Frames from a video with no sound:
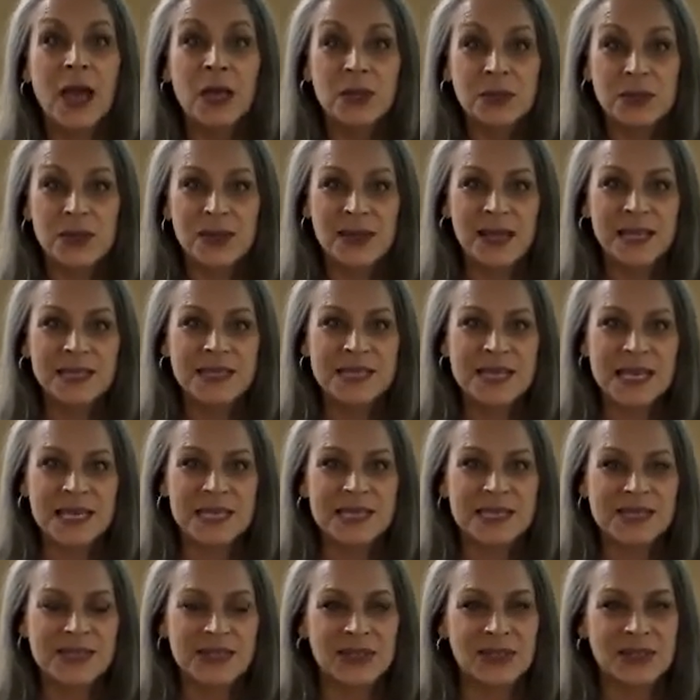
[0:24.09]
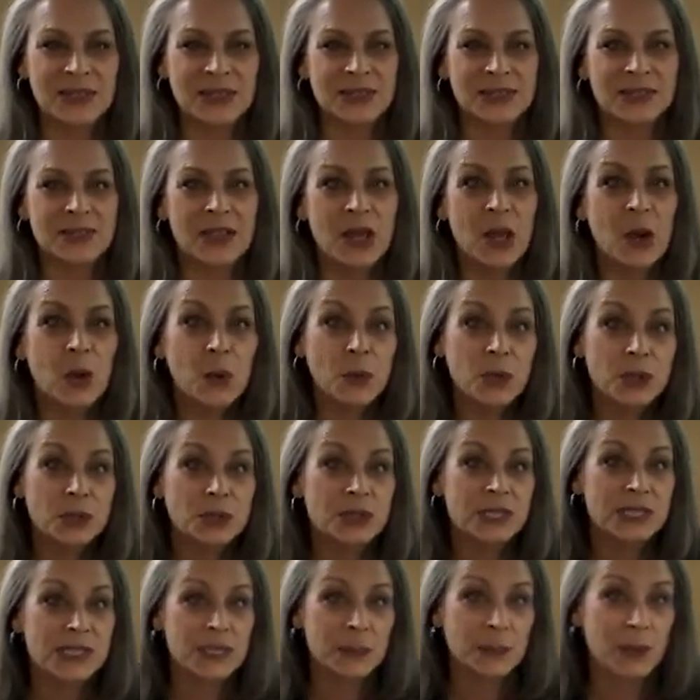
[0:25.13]
So let's get started. What you
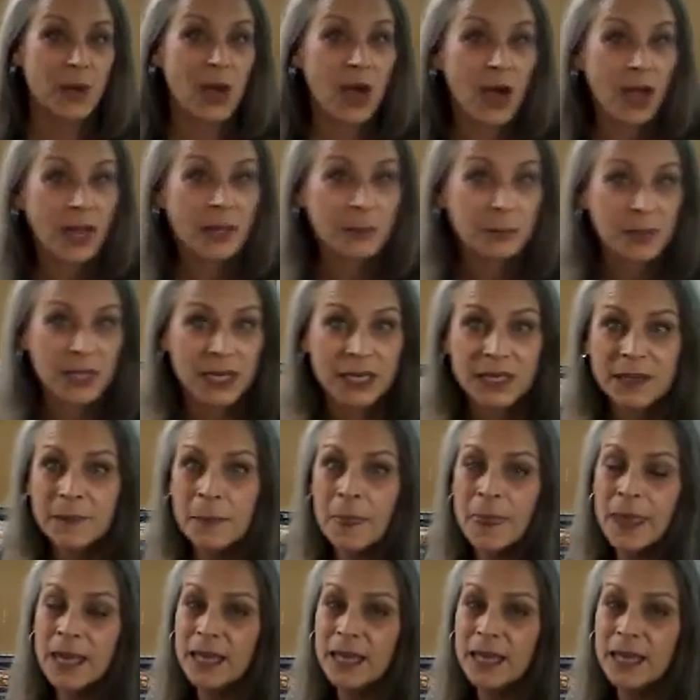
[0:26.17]
see behind me